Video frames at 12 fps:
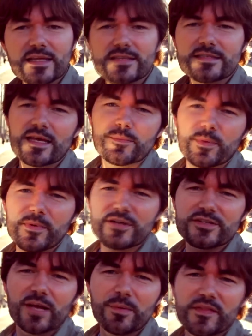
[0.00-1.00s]
Number
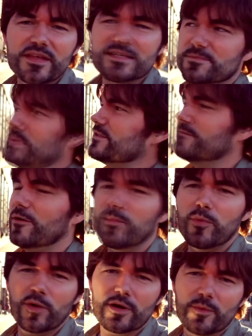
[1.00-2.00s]
8. Our
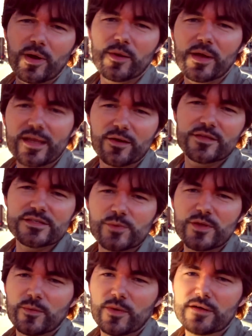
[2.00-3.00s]
friend Dave Knopp
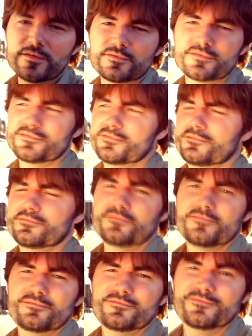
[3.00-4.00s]
always uses
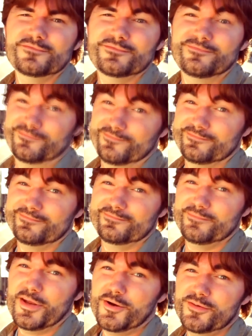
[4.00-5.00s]
foam board to
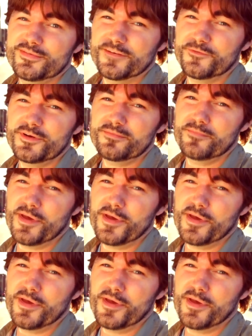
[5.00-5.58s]
reflect light onto